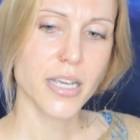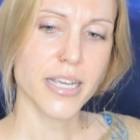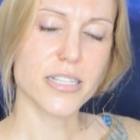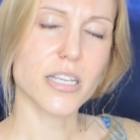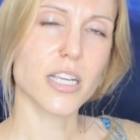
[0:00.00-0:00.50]

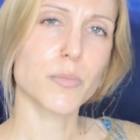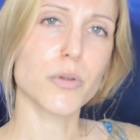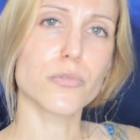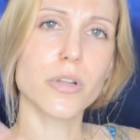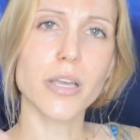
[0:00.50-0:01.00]
is that it can be
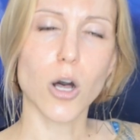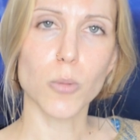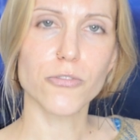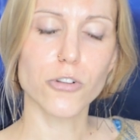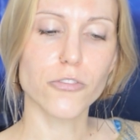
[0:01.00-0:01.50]
really
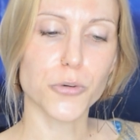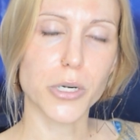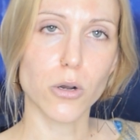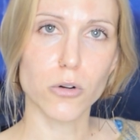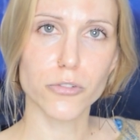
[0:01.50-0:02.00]
helpful for
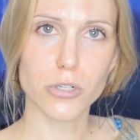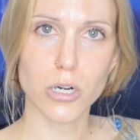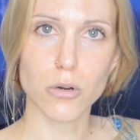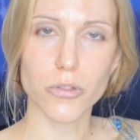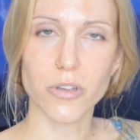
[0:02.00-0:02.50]
an
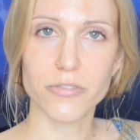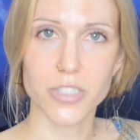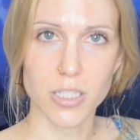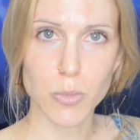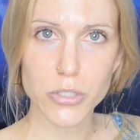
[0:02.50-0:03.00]
overgrowth of
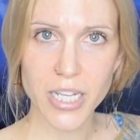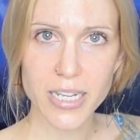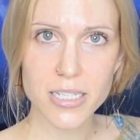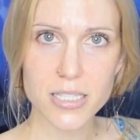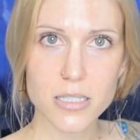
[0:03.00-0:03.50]

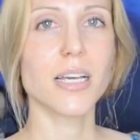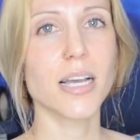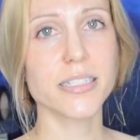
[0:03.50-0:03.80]
demodex.